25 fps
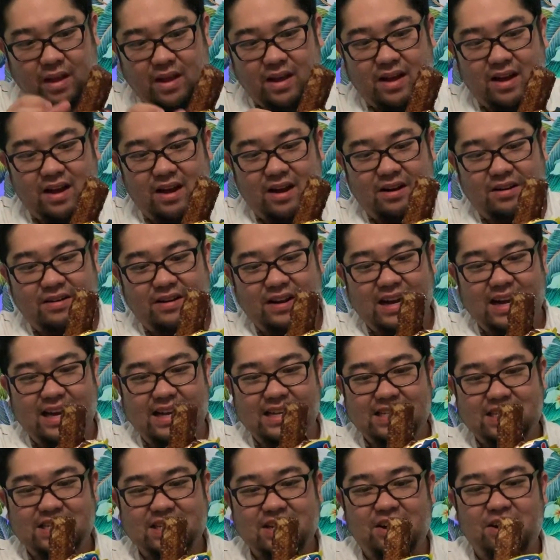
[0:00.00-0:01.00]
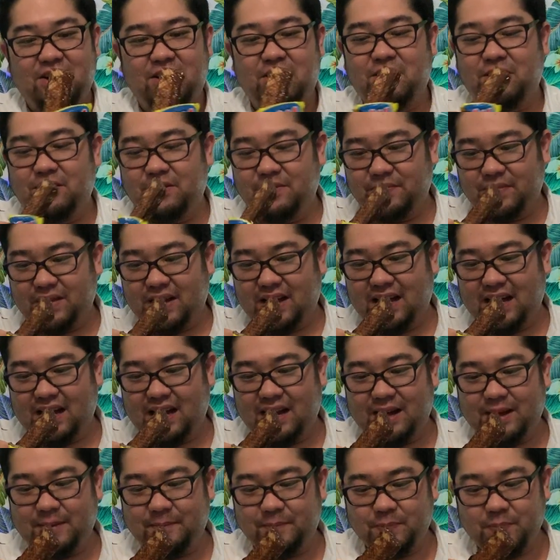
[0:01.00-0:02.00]
All right, so
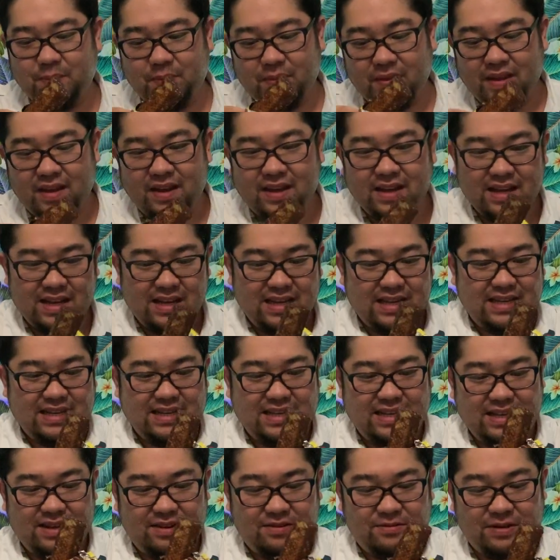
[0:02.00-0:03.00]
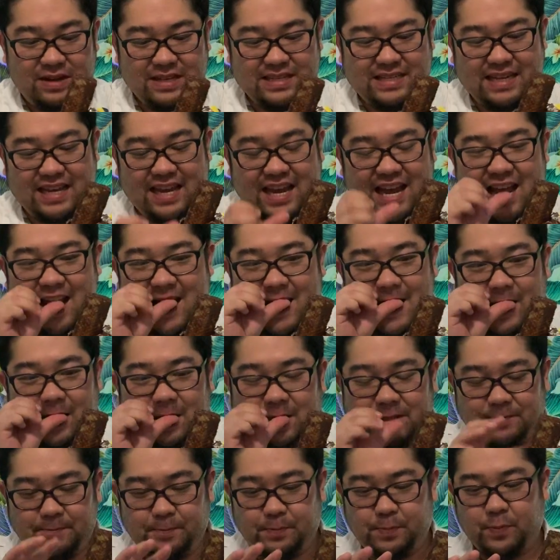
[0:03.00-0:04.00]
um, once again,
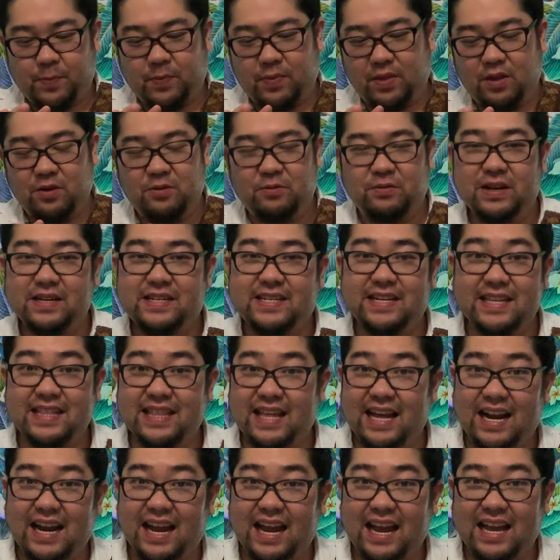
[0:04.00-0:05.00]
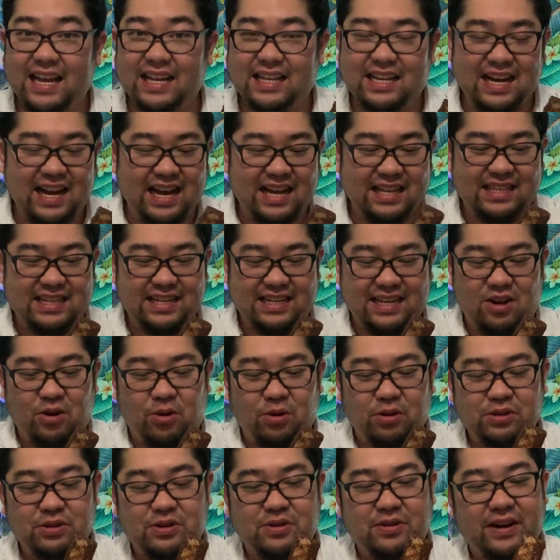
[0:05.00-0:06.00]
wishing that I had got the
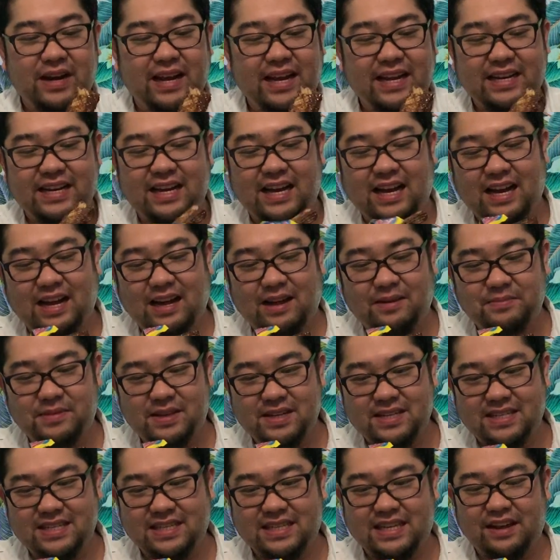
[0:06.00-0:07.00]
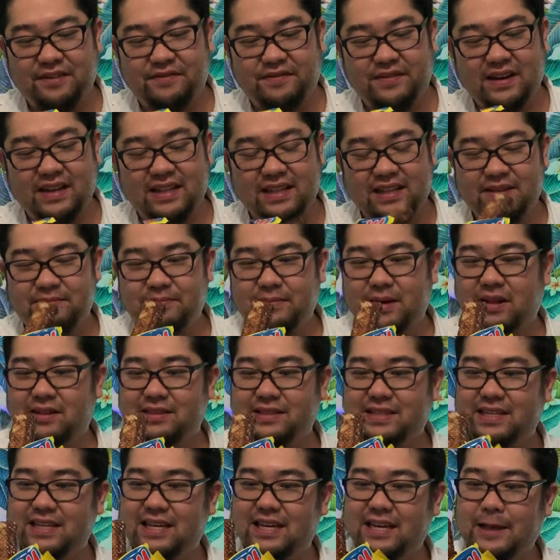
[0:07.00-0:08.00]
cold crate. Um, this is definitely
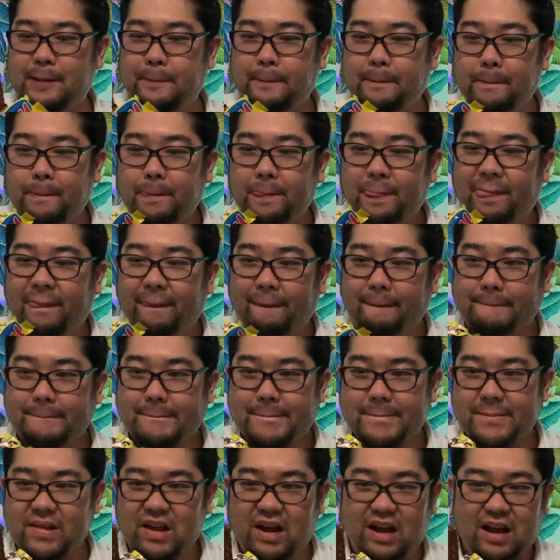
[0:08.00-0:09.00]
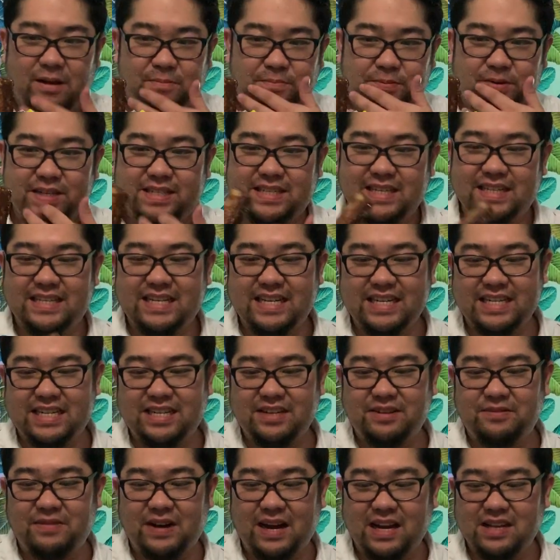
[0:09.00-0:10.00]
melty. Uh,
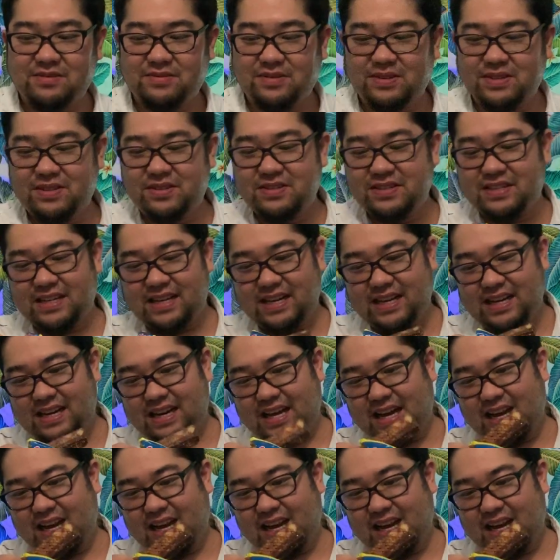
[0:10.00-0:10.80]
presentation wise, we're losing it.